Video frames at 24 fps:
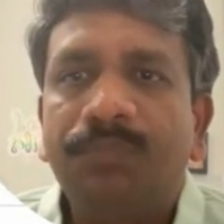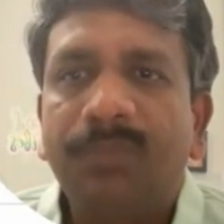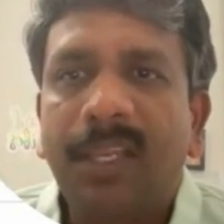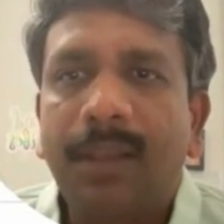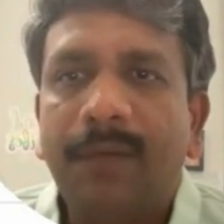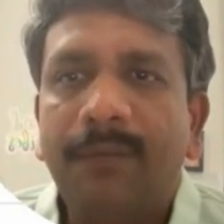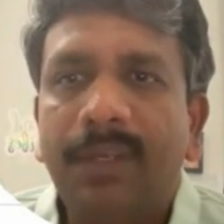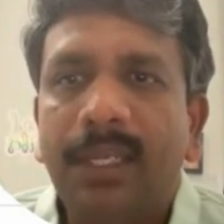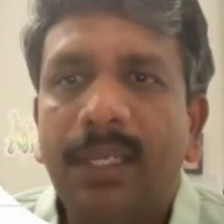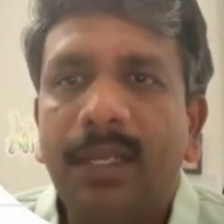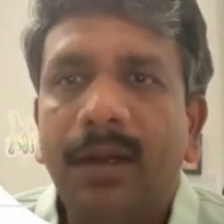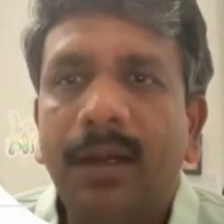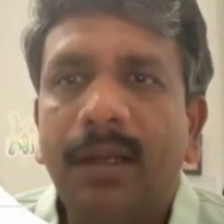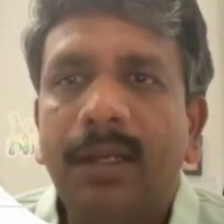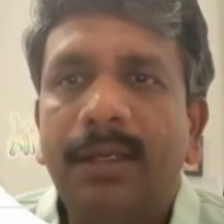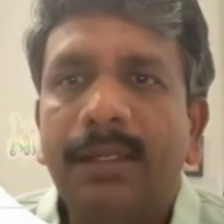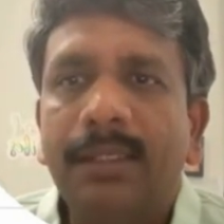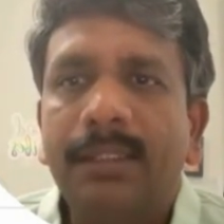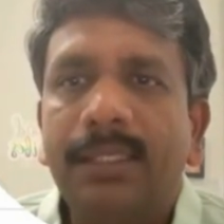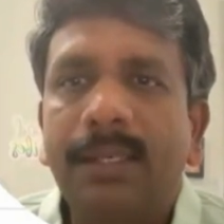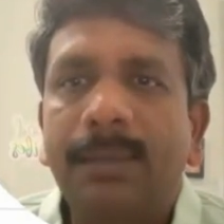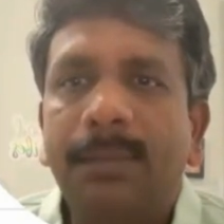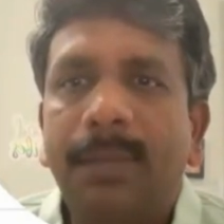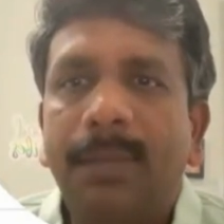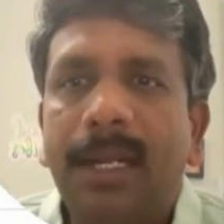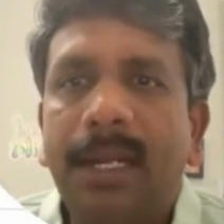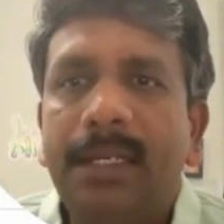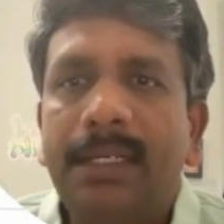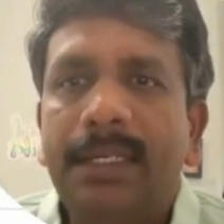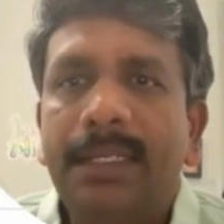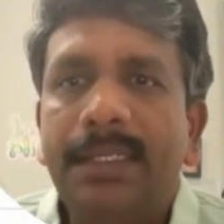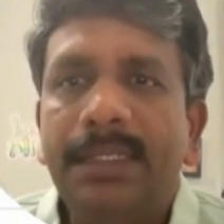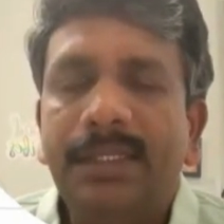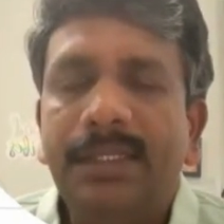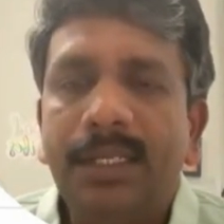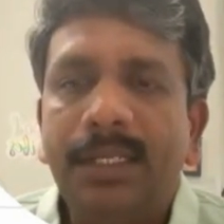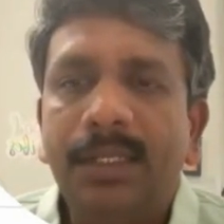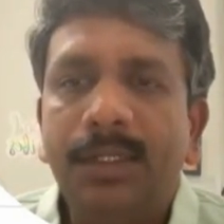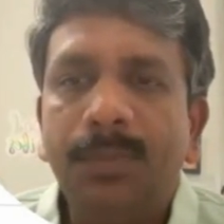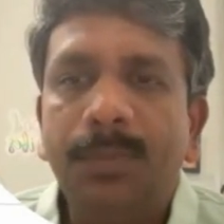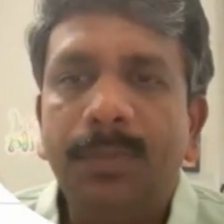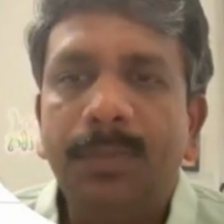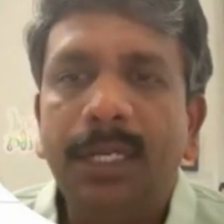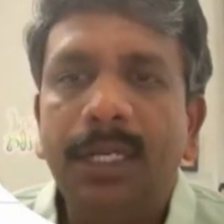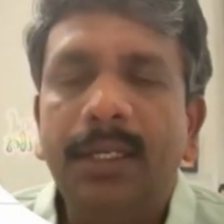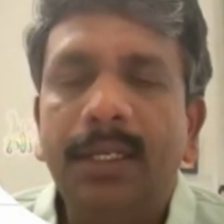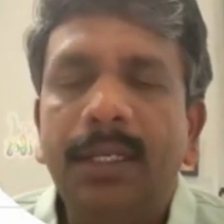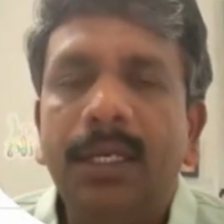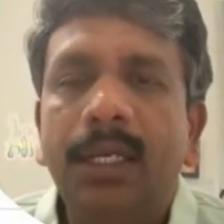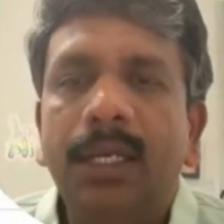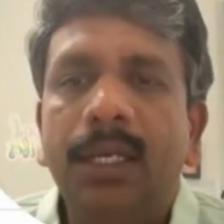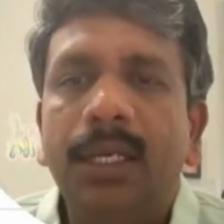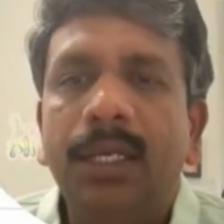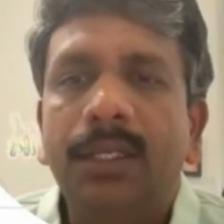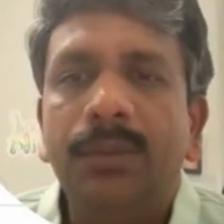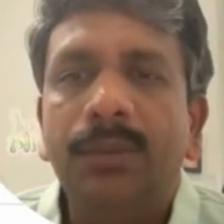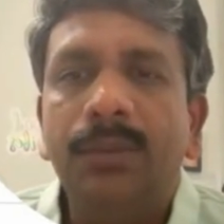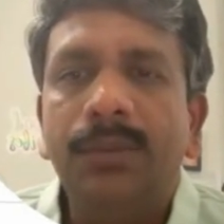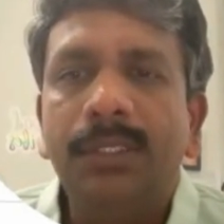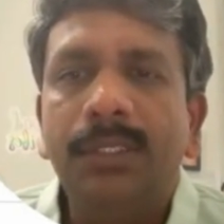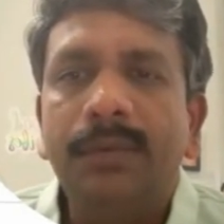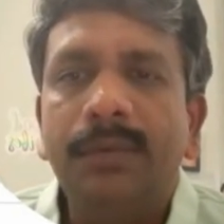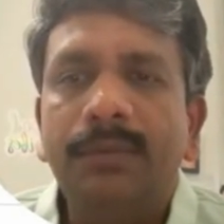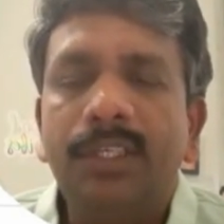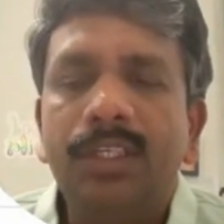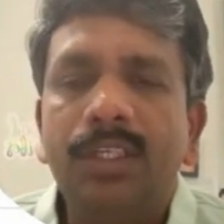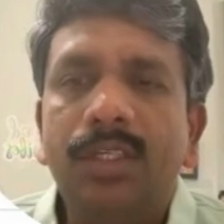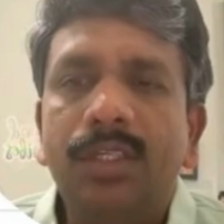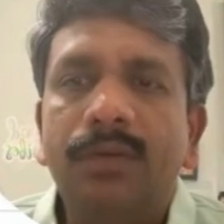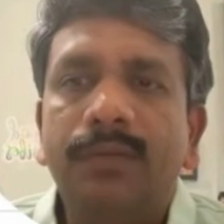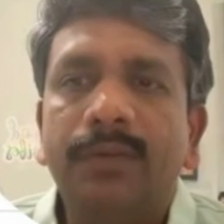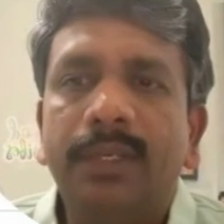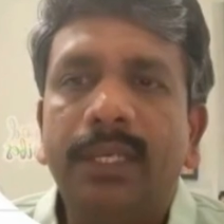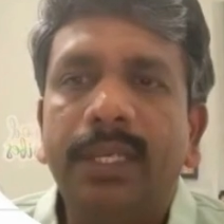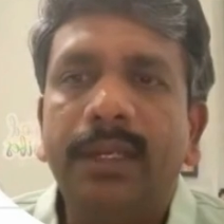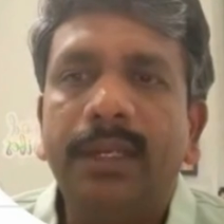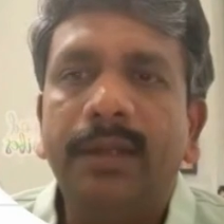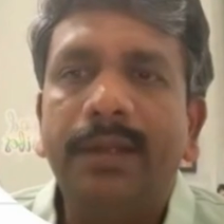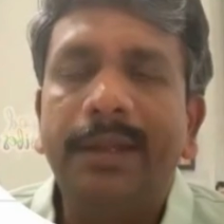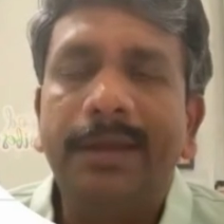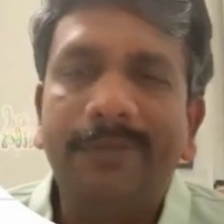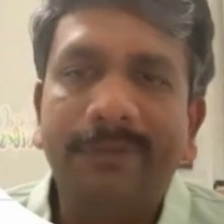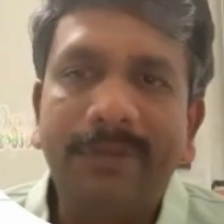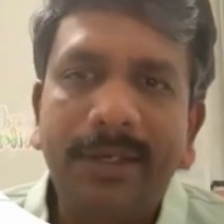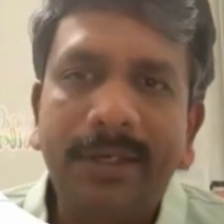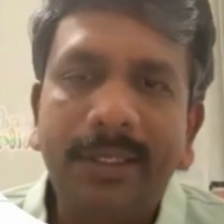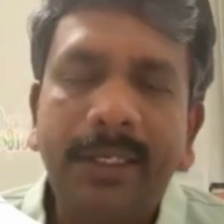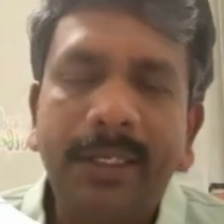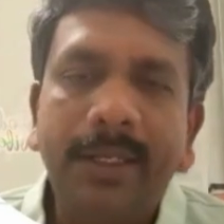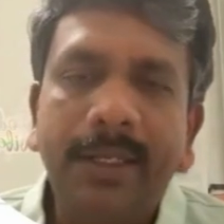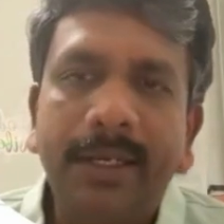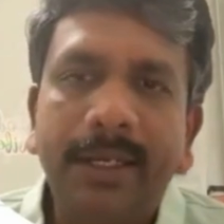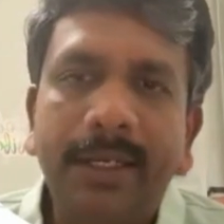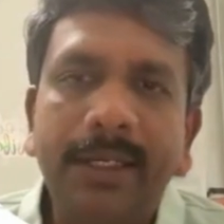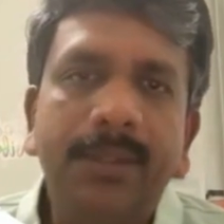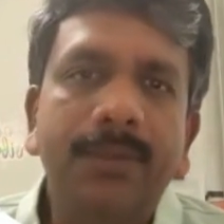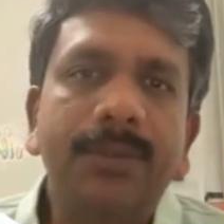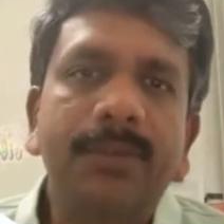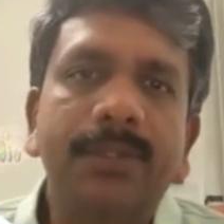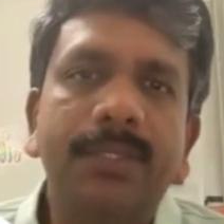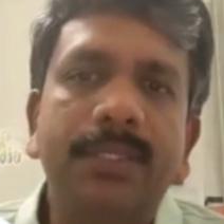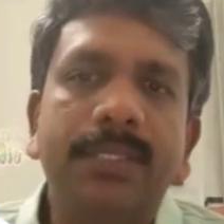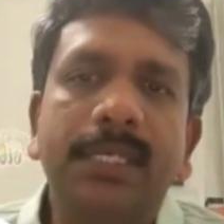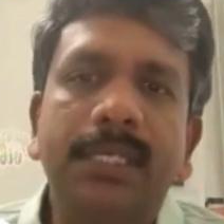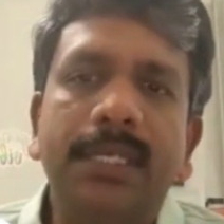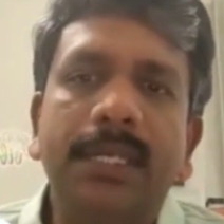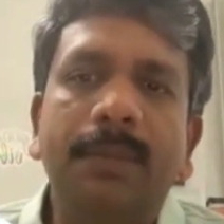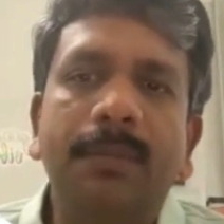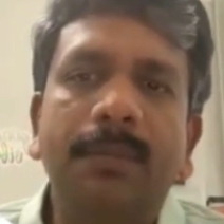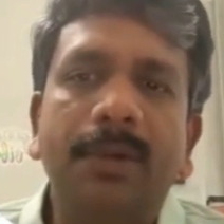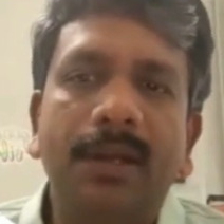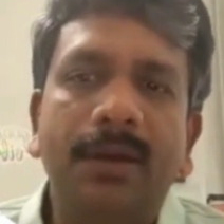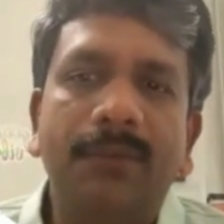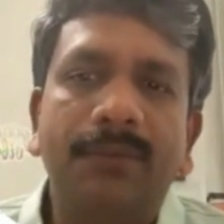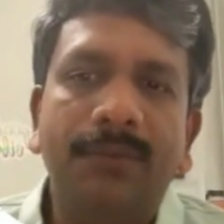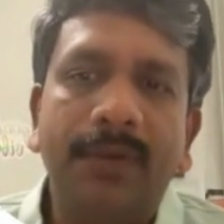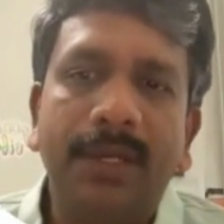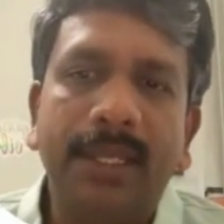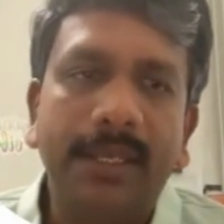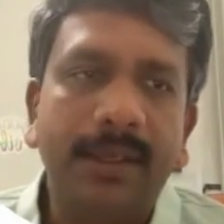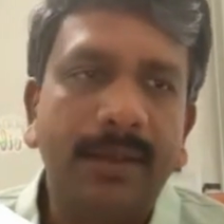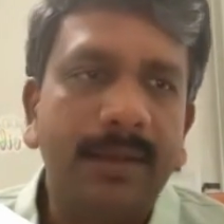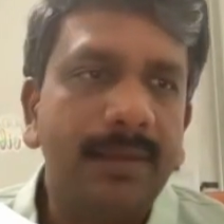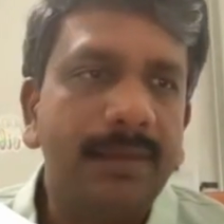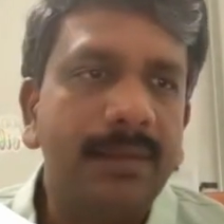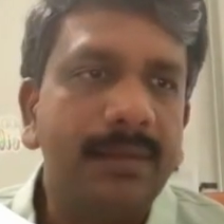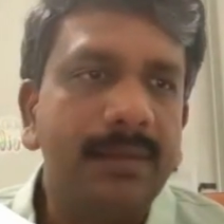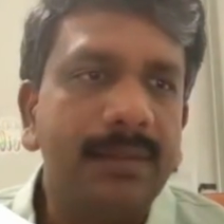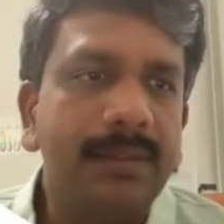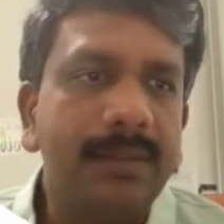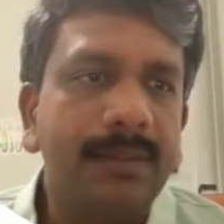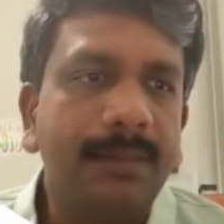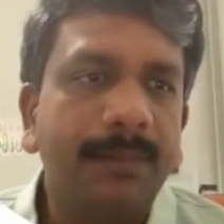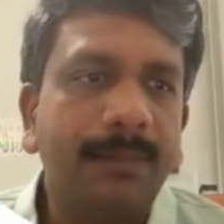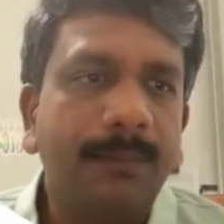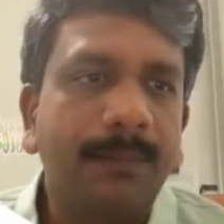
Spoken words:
we call it as a multi-stage build, using which we can definitely reduce the number of layers.